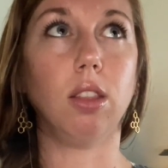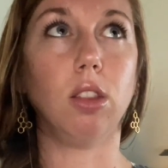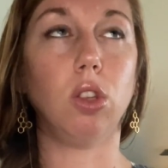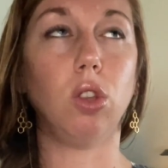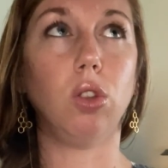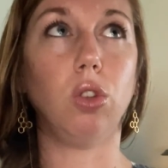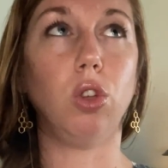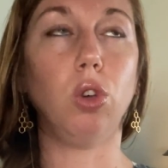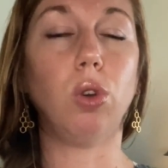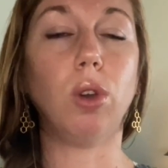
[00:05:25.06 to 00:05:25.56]

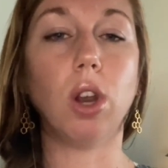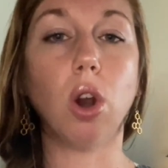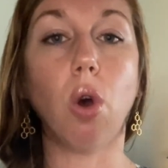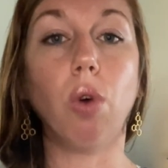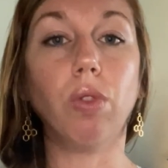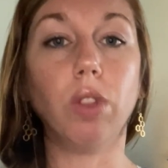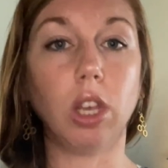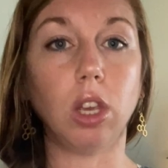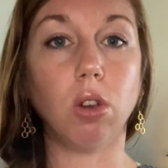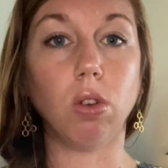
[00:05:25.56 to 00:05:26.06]
you can
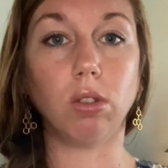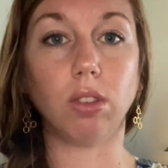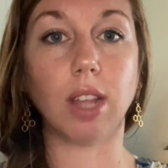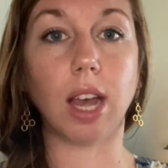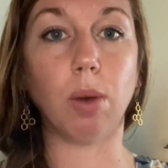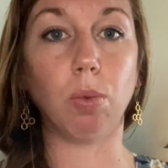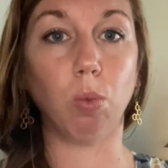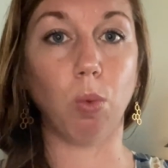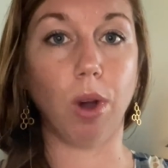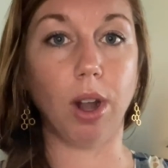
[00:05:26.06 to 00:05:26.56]
only use
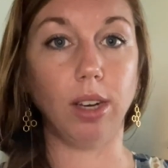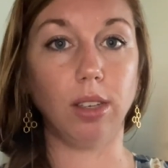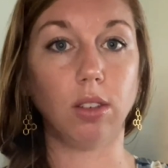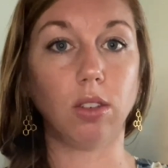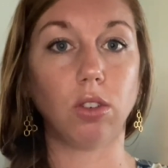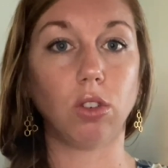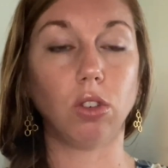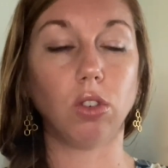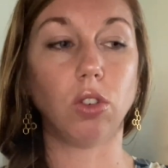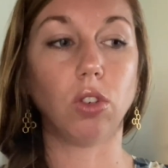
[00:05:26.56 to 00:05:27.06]
that
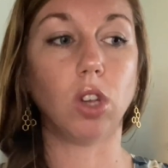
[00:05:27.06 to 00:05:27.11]
once.